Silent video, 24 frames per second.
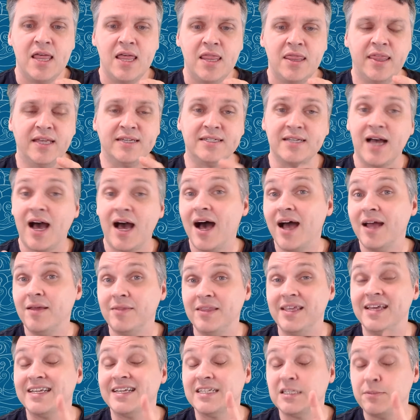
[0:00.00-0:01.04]
the
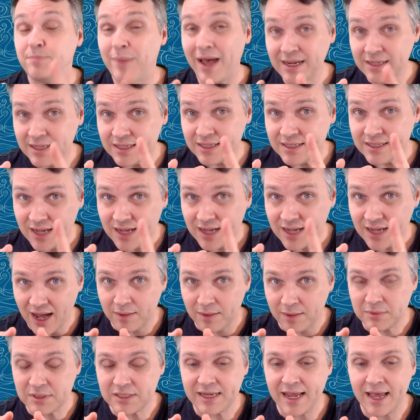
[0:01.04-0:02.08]
expected
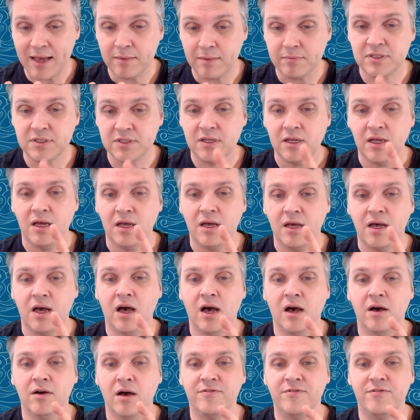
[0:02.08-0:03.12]
timestamps
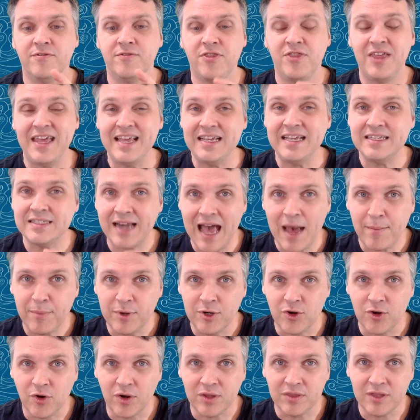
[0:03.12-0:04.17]
of things that
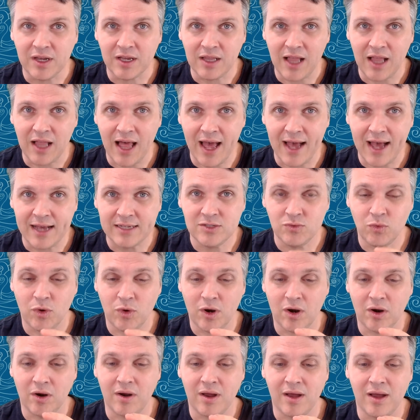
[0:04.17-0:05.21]
happen during the class
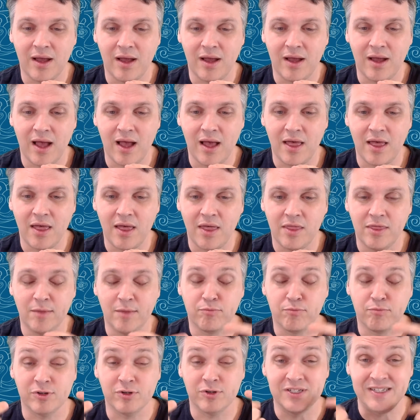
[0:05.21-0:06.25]
where the
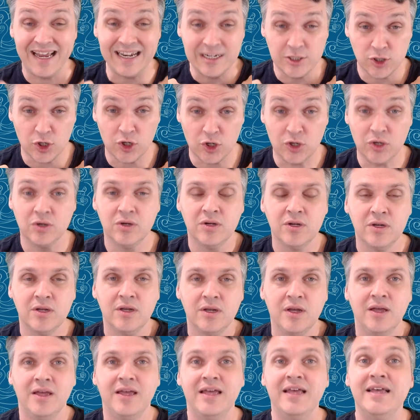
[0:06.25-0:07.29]
presenter
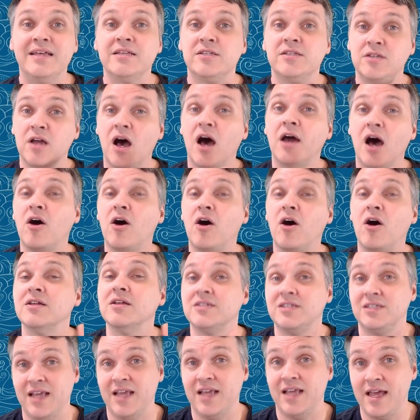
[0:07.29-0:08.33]
is not on
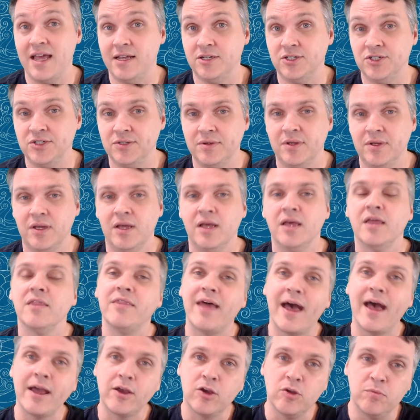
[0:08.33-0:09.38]
stage.
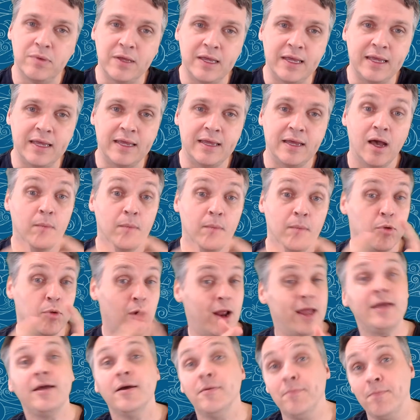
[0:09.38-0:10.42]
That could be a
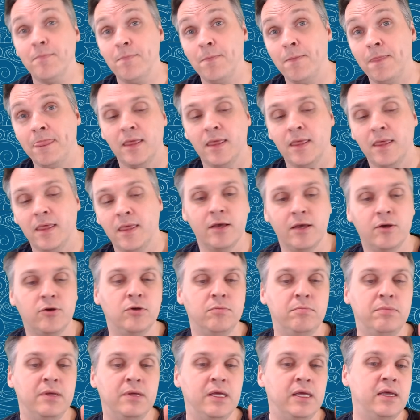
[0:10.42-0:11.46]
break. It could
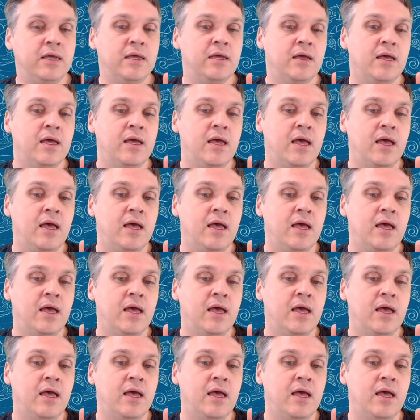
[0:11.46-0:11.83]
be